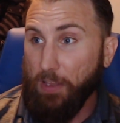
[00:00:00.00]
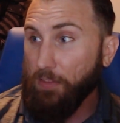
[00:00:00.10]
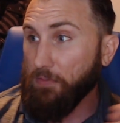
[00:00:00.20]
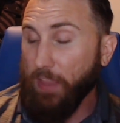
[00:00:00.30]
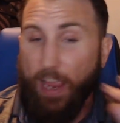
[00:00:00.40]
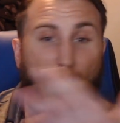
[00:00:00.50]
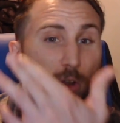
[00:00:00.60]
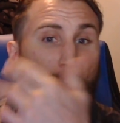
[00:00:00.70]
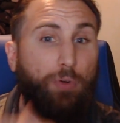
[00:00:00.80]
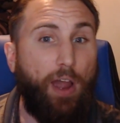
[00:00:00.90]

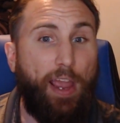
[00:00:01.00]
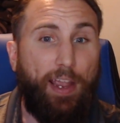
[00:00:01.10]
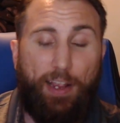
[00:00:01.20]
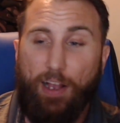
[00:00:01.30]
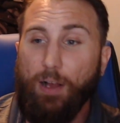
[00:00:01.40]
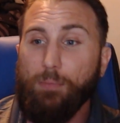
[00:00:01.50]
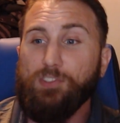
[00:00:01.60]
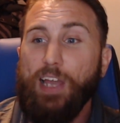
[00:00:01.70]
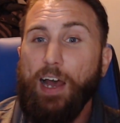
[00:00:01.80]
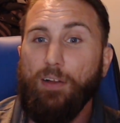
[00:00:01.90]
Daniel Bryan
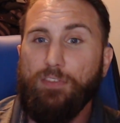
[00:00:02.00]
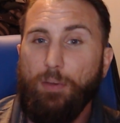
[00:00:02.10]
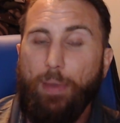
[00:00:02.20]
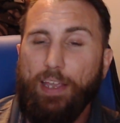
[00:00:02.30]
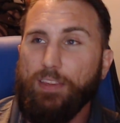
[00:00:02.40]
comes out to make